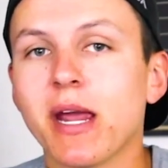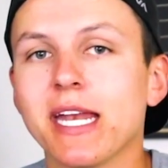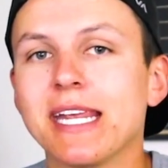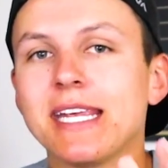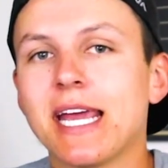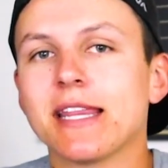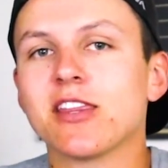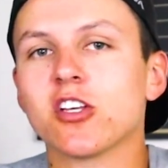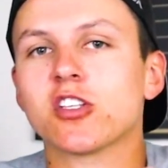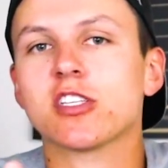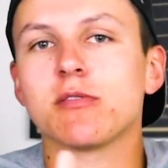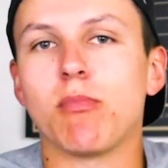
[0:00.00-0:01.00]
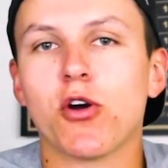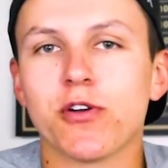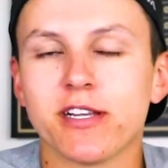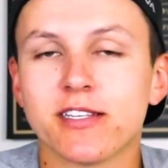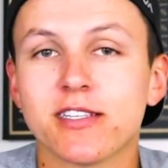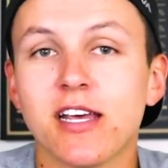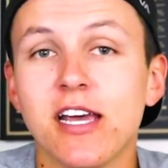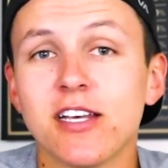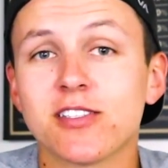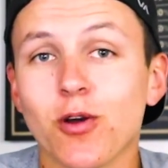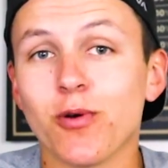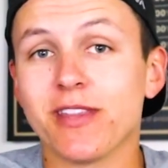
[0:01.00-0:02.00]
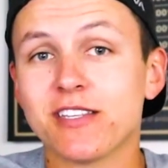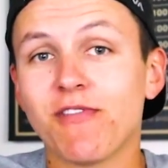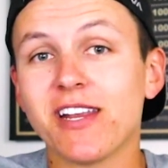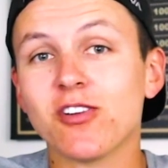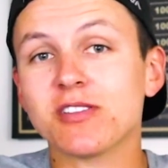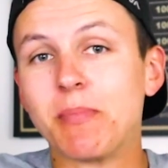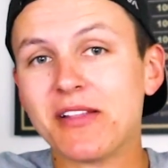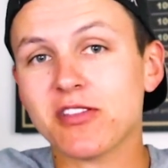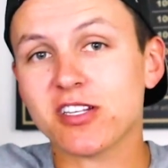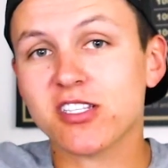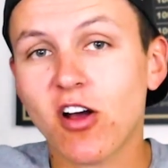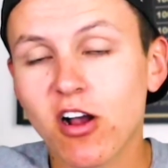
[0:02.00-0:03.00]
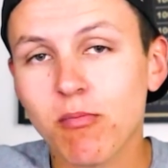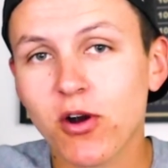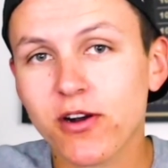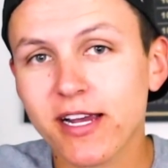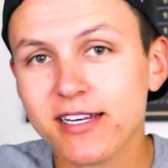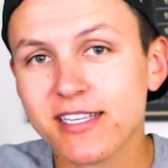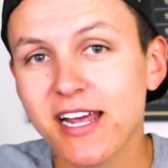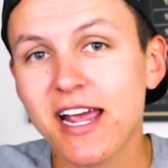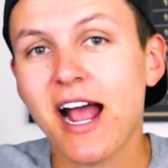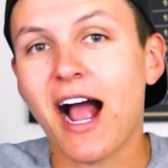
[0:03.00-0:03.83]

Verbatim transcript: made, yet the smartest. So this video is about the stock market.